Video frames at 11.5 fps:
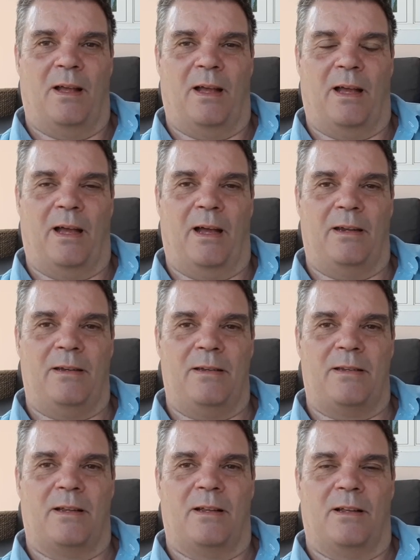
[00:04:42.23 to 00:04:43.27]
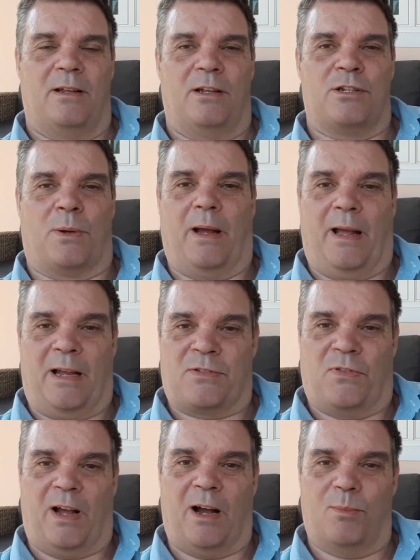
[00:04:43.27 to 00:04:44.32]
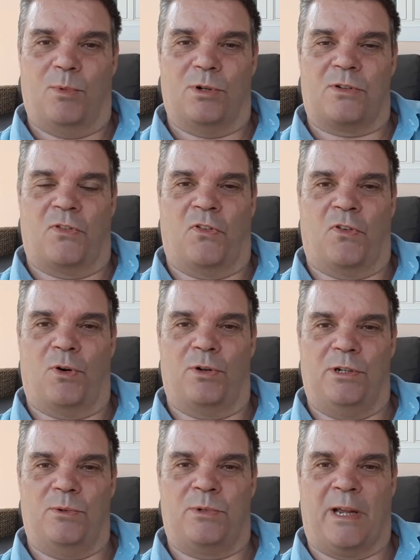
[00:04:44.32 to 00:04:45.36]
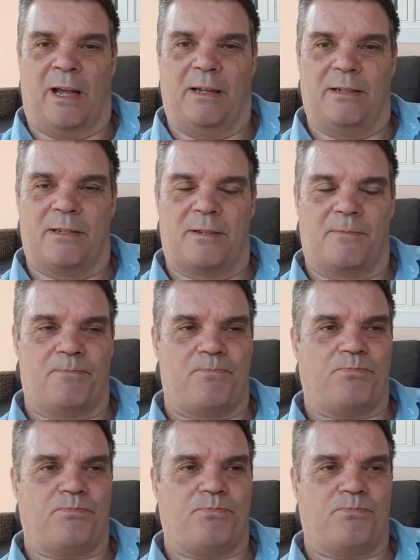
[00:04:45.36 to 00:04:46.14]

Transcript: and so I asked for how much for four new tires.